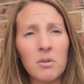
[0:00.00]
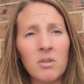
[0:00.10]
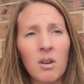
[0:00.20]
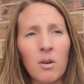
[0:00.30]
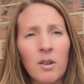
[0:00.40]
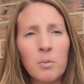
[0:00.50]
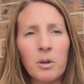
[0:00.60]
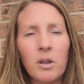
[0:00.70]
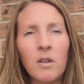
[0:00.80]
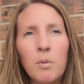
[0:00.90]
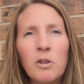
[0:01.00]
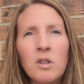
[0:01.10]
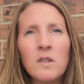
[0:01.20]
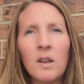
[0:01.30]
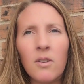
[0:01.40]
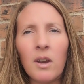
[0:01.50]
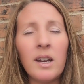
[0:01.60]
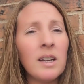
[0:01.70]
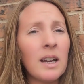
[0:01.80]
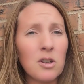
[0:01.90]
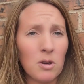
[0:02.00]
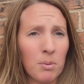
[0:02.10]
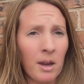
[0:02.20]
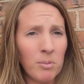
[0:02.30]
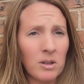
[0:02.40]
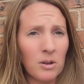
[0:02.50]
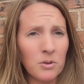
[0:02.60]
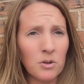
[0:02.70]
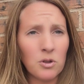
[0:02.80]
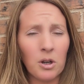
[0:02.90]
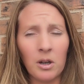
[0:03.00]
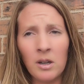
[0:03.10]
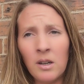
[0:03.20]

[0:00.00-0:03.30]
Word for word: So that's pretty good, especially since I didn't actually plant potatoes this year.